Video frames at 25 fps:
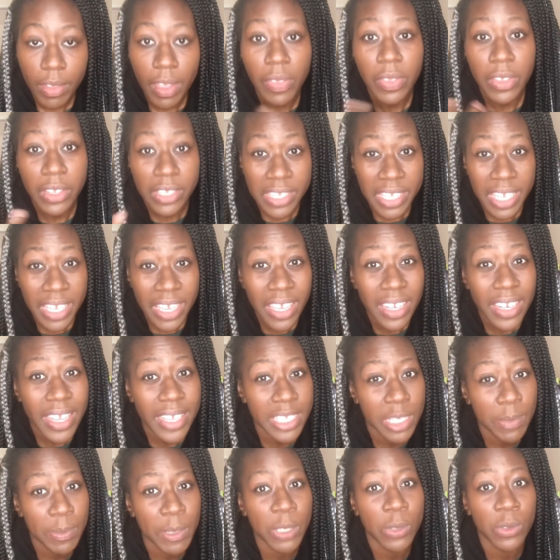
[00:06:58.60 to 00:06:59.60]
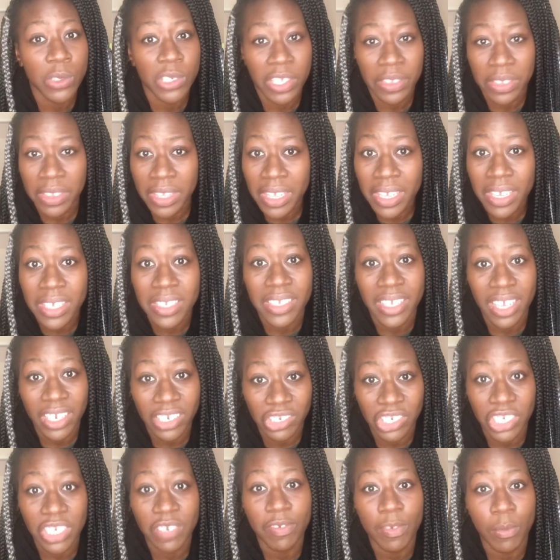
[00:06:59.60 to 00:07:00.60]
The second aspect, which I think is
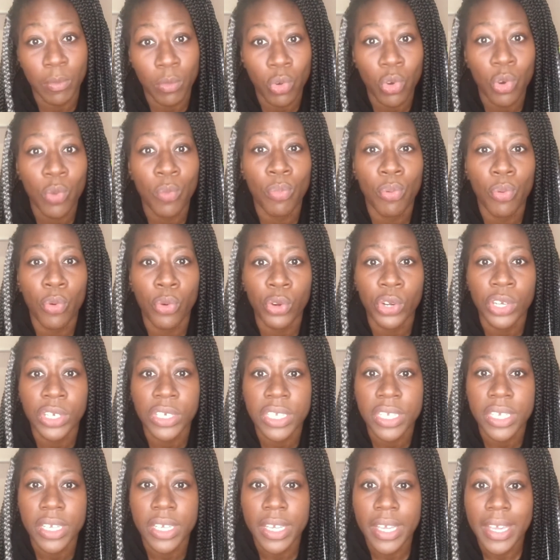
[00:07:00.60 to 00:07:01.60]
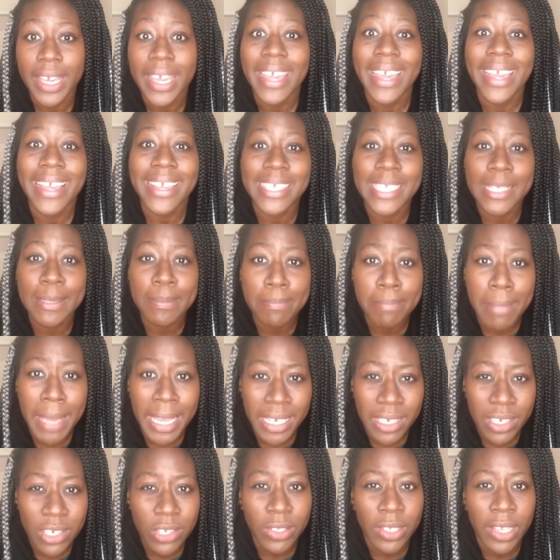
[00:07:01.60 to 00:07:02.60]
actually even more important, is
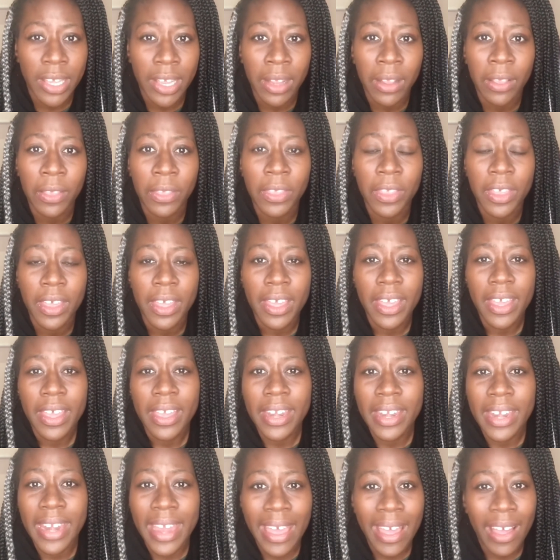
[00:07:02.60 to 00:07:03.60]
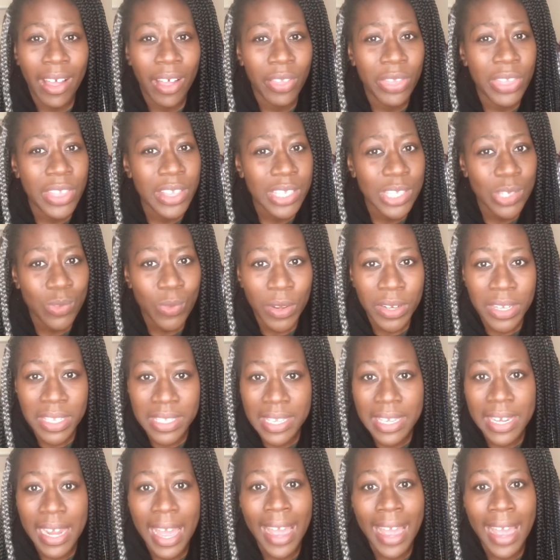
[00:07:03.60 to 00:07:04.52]
mental health. Now, this one is an